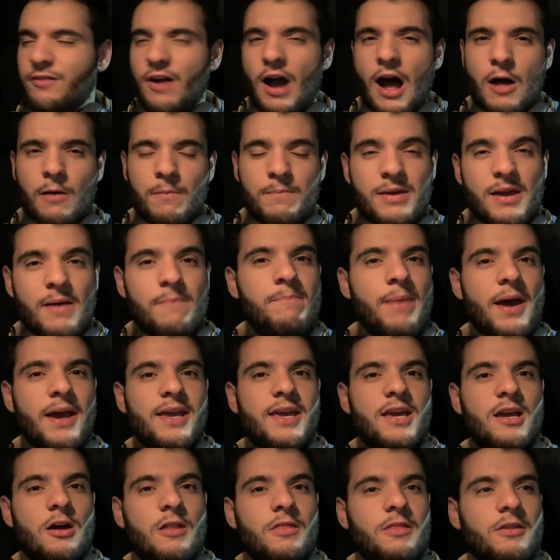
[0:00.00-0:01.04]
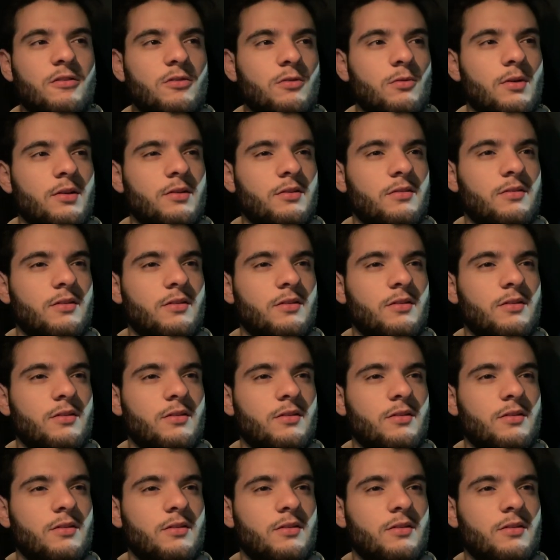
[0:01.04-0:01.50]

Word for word: I'll be a Becky on this one.